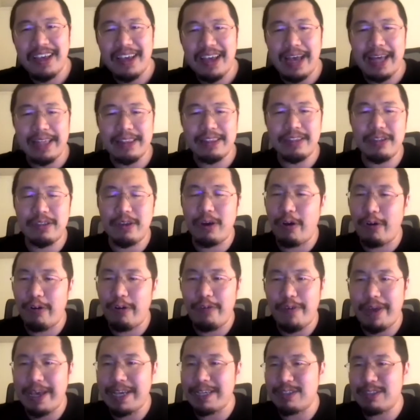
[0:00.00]
until the whole
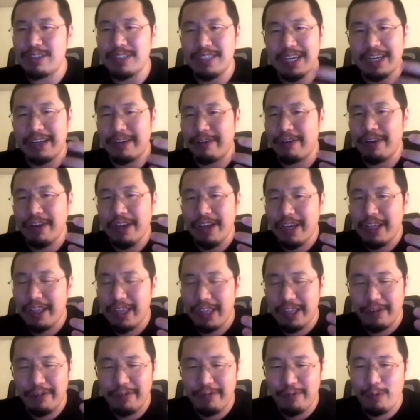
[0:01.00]
thing just kind
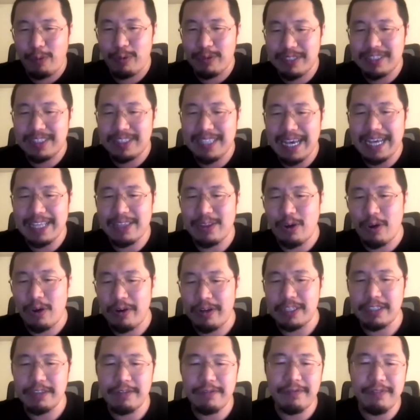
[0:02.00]
of falls dead on
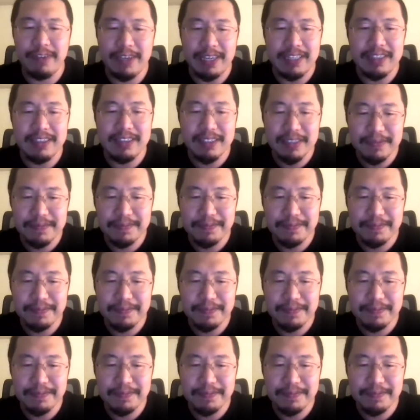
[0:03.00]
its feet.